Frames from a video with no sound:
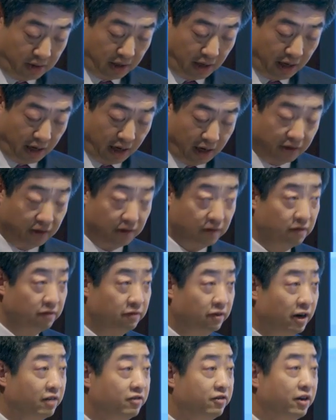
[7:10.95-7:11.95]
and
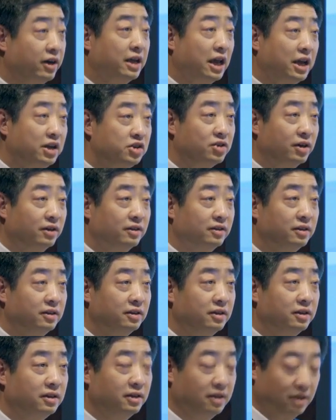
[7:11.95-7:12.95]
verification
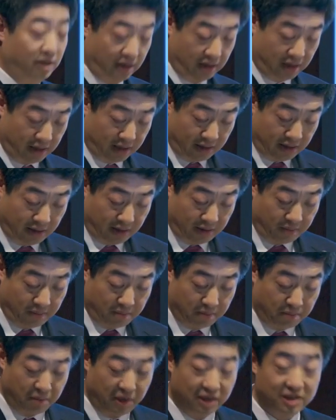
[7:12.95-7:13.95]

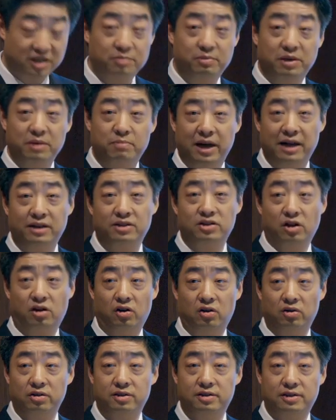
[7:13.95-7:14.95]
must be based
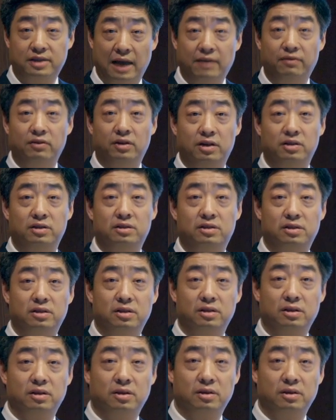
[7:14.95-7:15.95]
on standards.